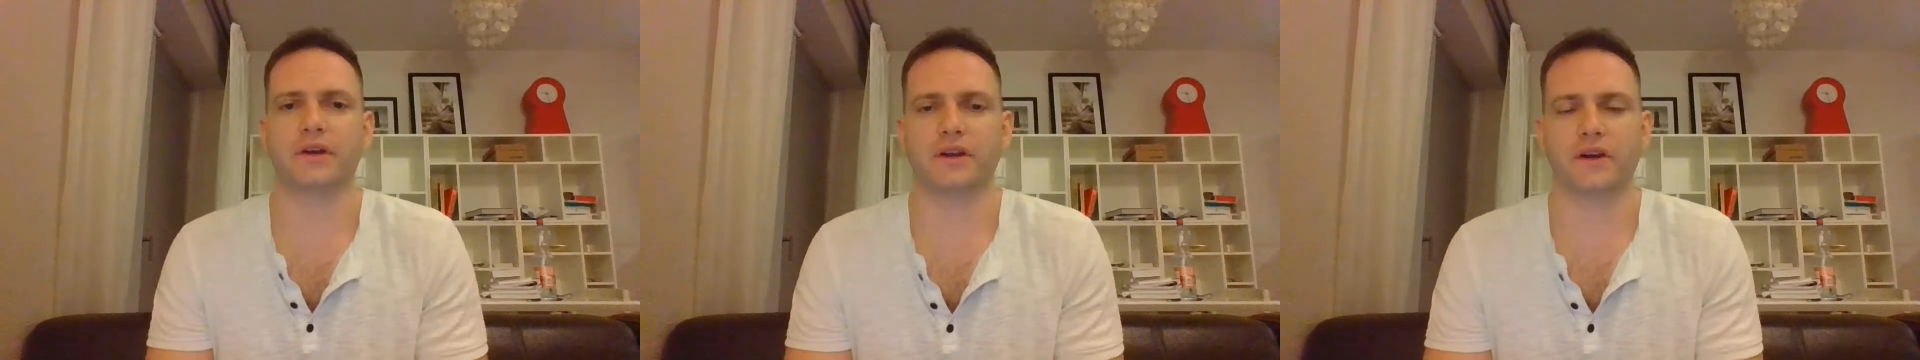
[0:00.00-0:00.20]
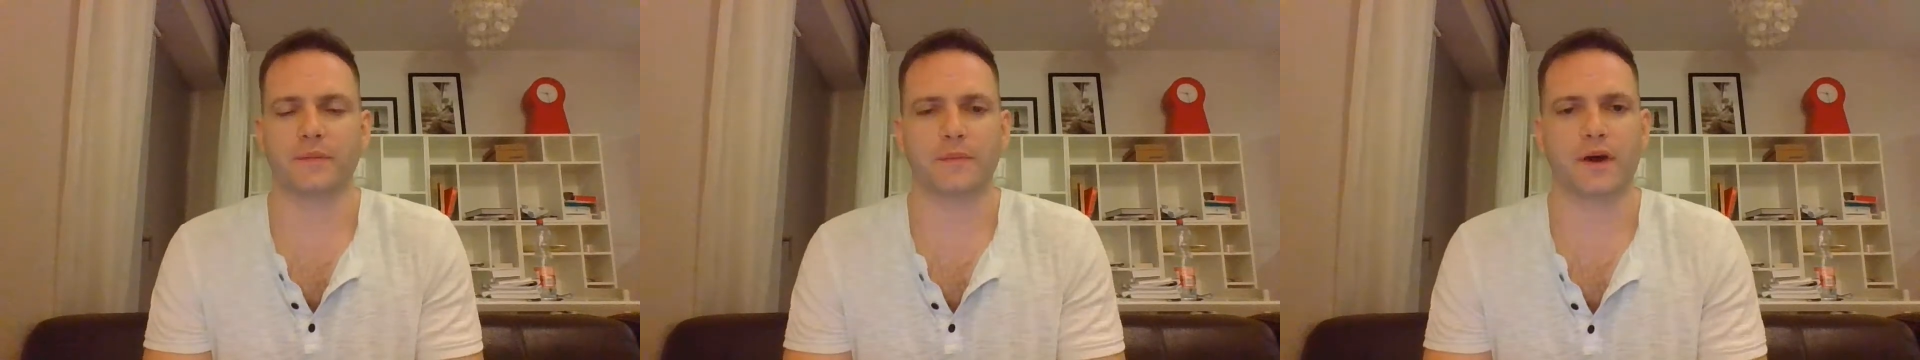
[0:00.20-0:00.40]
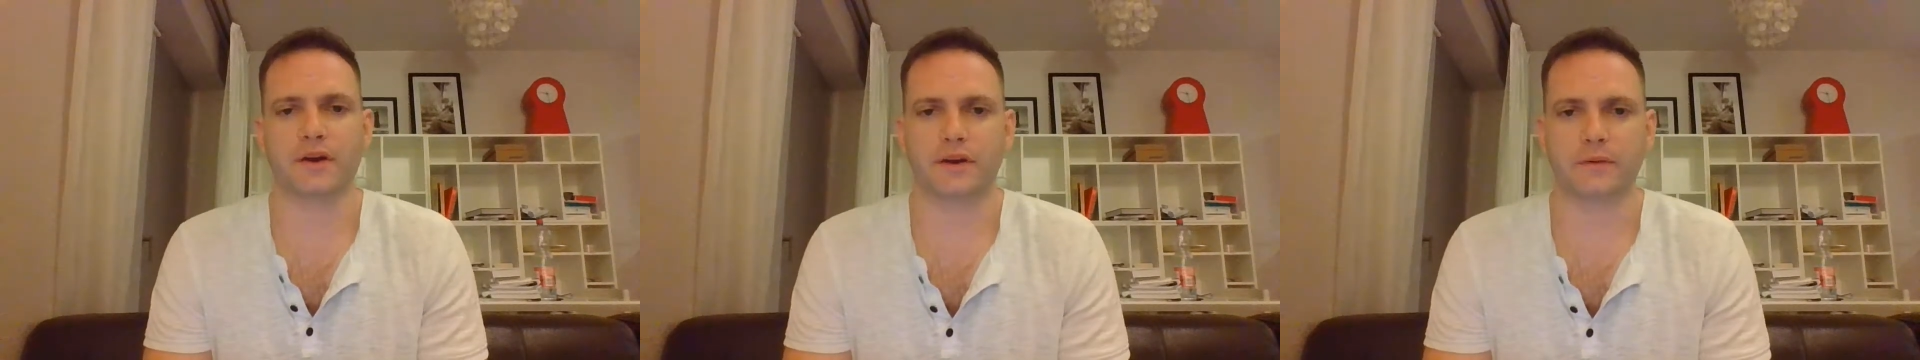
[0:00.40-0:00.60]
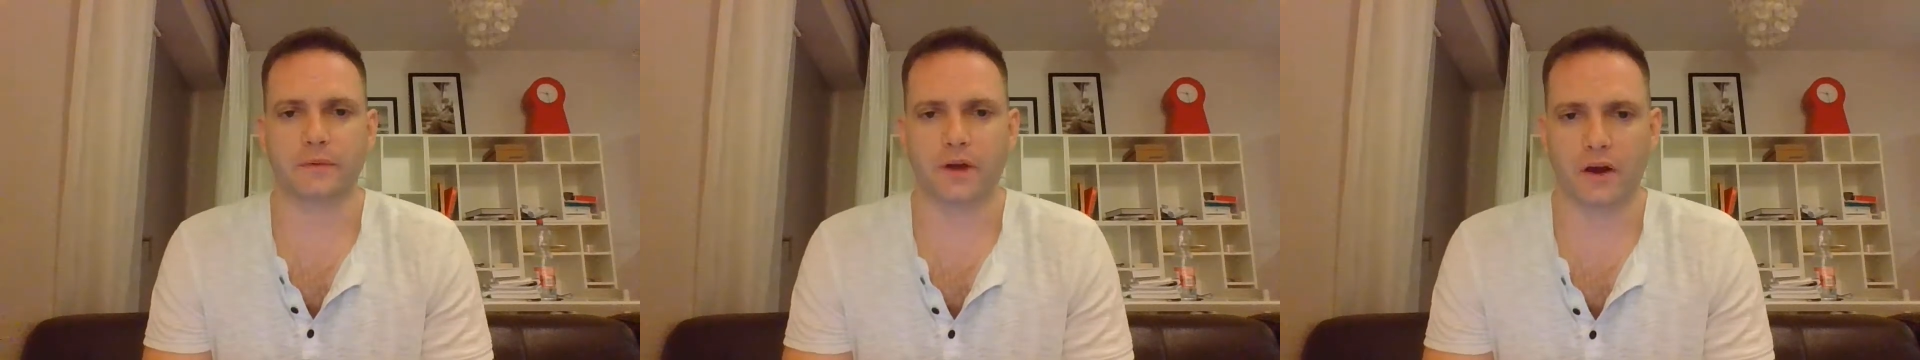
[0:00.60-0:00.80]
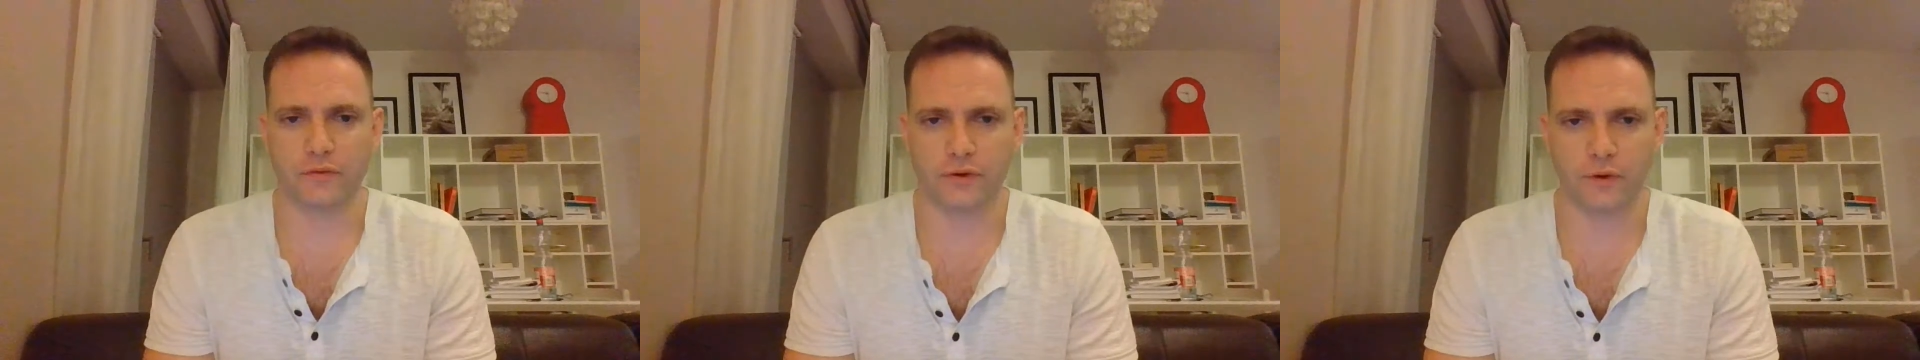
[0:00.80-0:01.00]
and I'm not going to
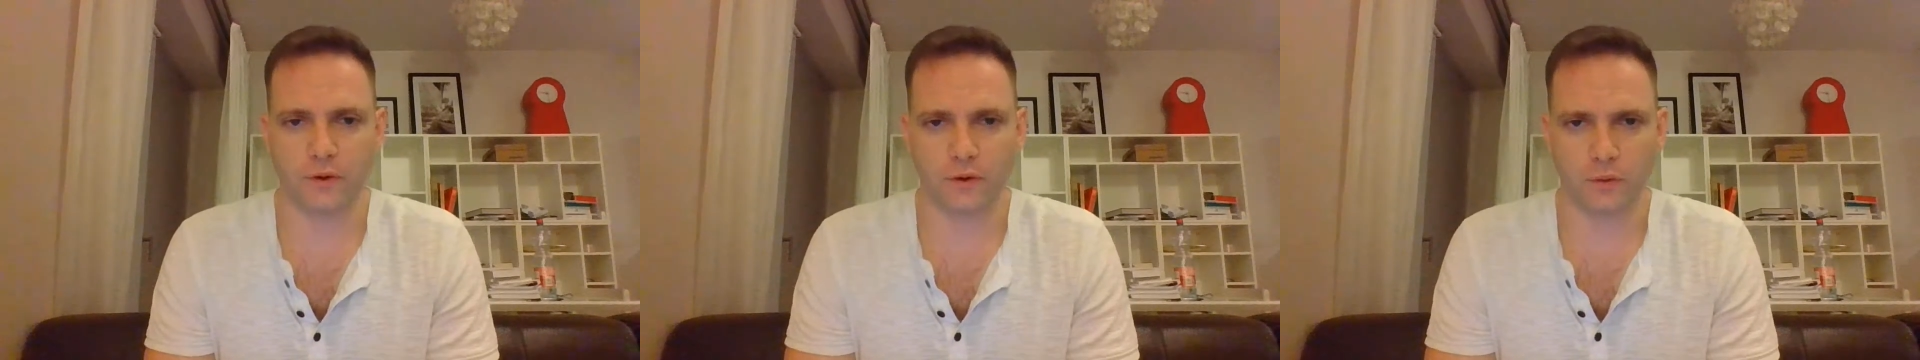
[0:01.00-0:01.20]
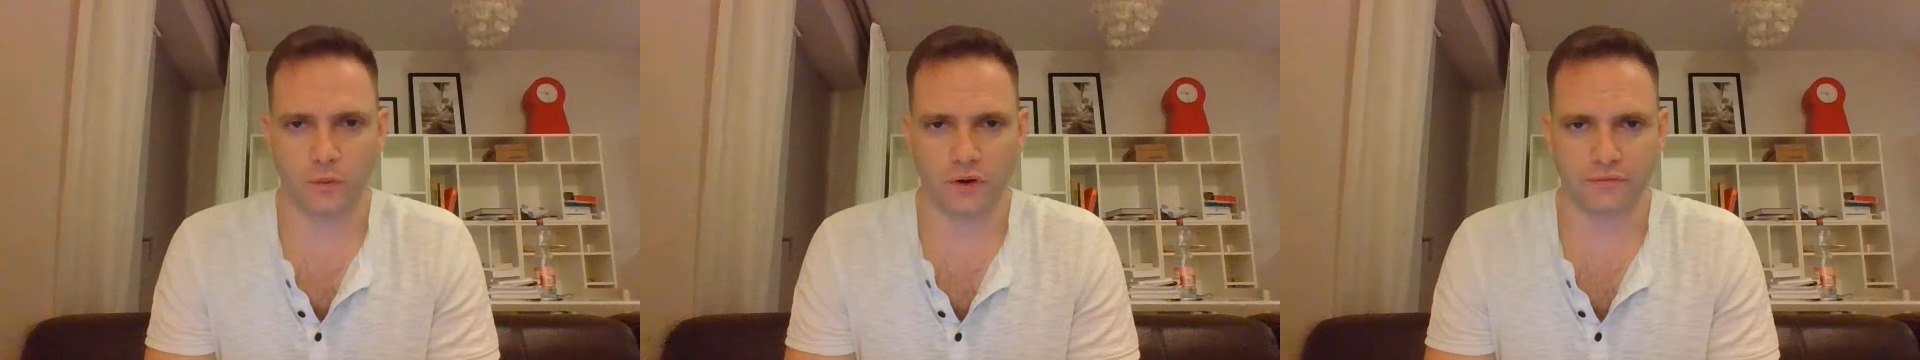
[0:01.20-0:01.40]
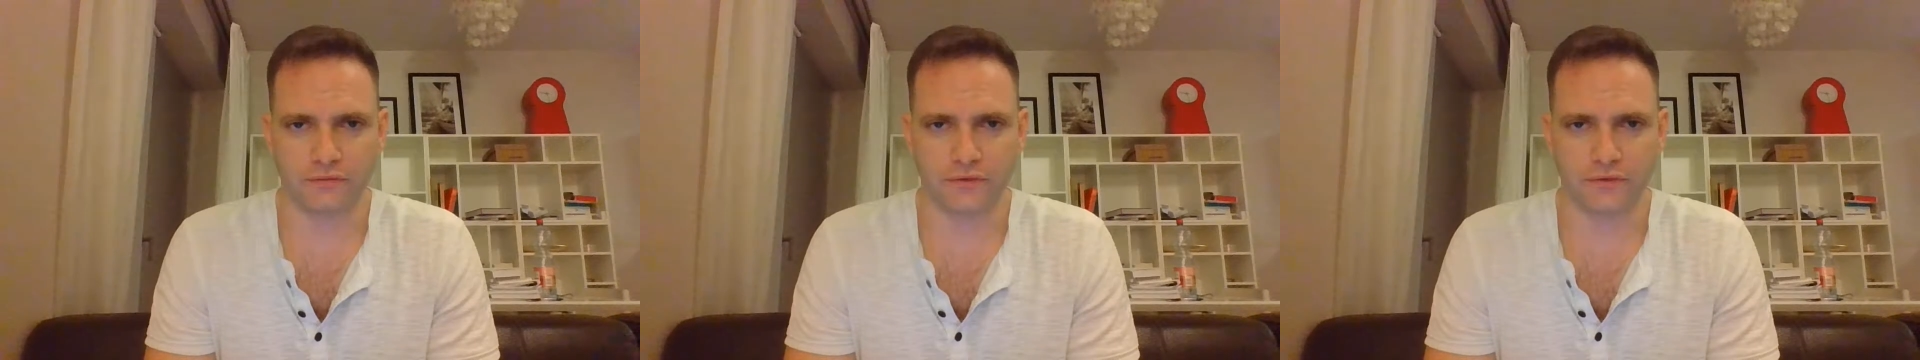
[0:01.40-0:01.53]
cover it all in one